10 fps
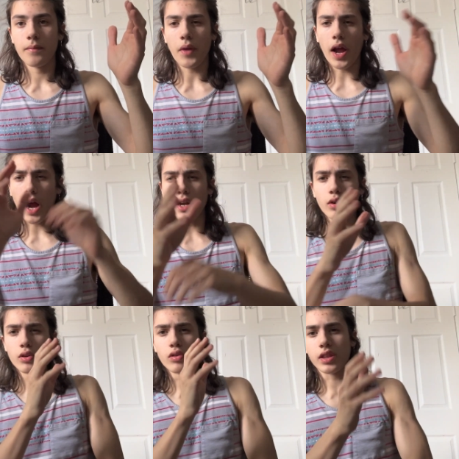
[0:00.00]
I I know
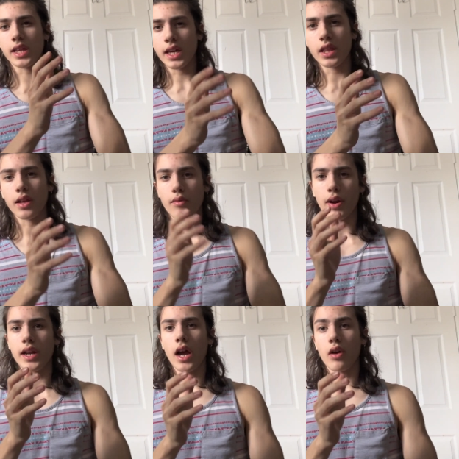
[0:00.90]
you think that right
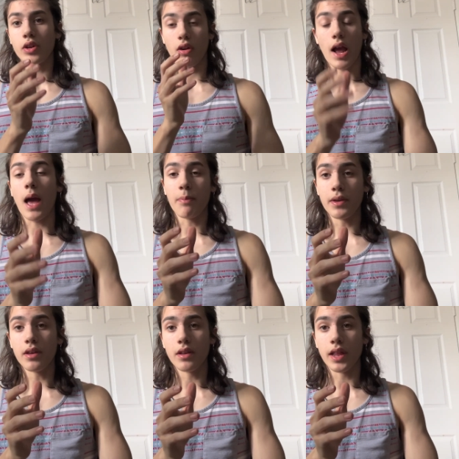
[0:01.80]
now you're
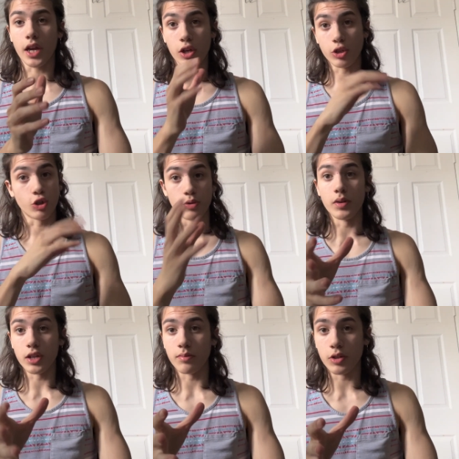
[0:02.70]
happy, like consuming
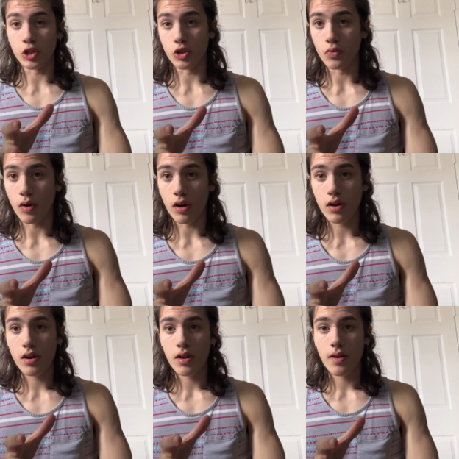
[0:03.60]
as much as you are,
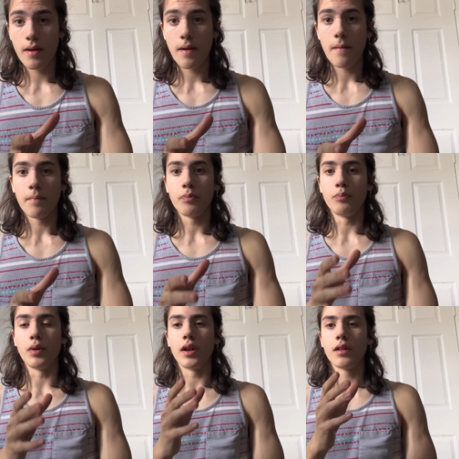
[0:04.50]

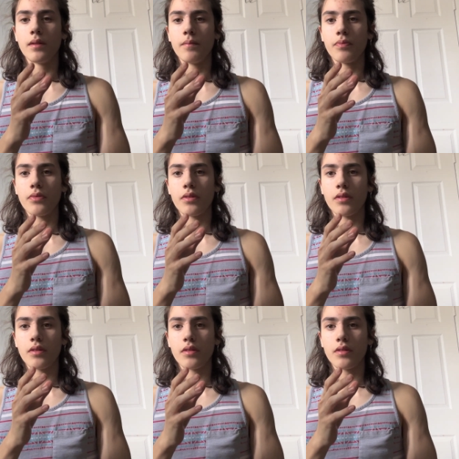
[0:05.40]
but
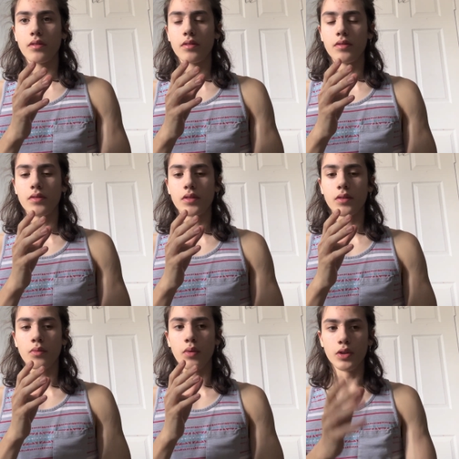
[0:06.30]

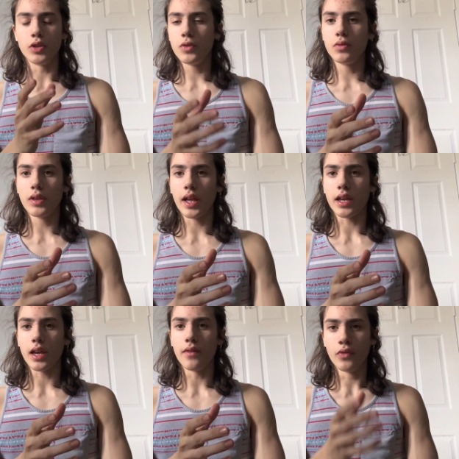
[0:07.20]
when you like
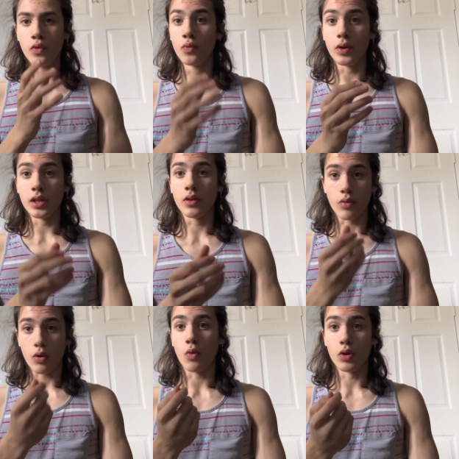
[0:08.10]
if you really
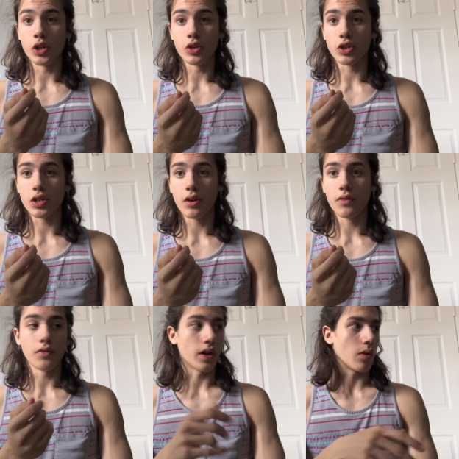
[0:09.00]
recorded
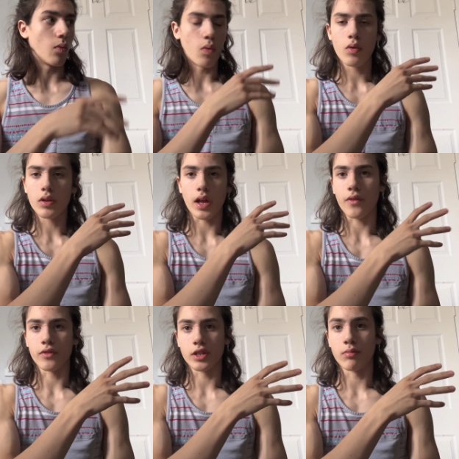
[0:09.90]
yourself like like
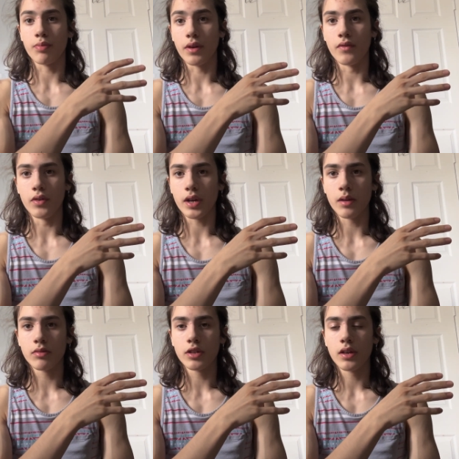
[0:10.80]
for example playing video
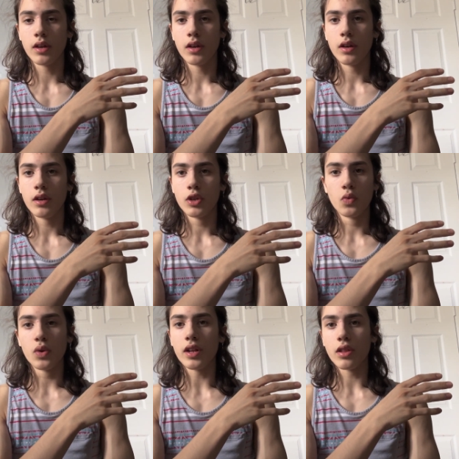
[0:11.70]
games you
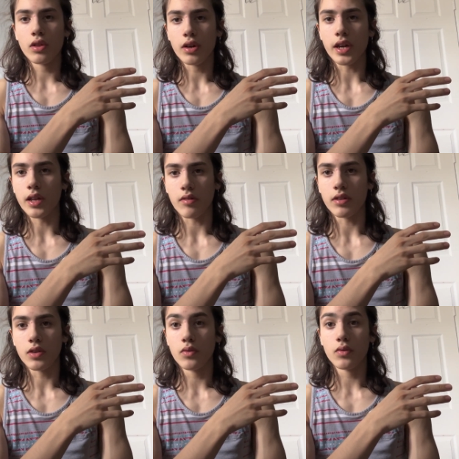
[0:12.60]
wouldn't look in or
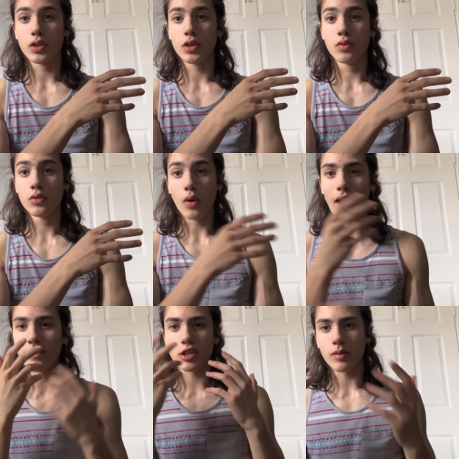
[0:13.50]
you you don't
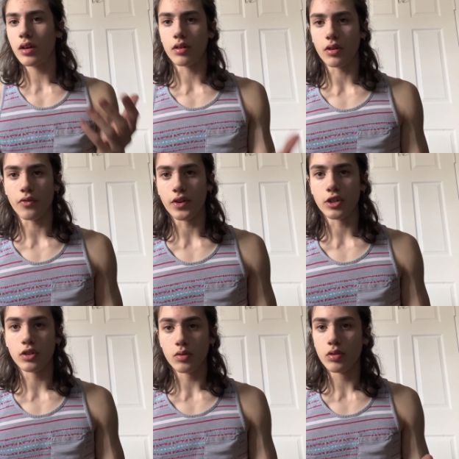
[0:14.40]
have a smile on your face
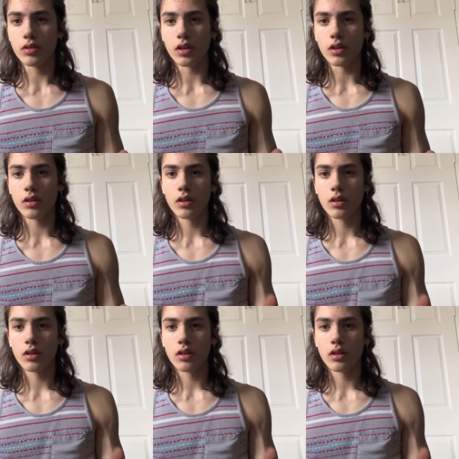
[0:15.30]
you know what you look like